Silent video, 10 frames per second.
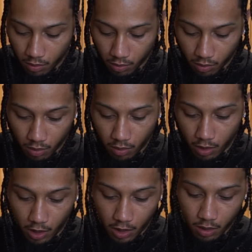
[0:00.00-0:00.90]
The
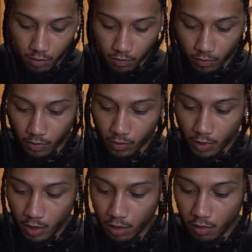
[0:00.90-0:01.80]
heat
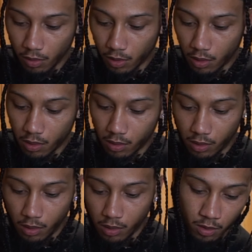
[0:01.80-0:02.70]
is gonna start
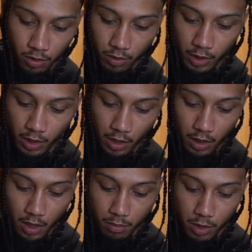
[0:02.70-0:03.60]
to shrink that
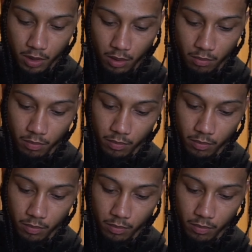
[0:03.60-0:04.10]
cabbage up.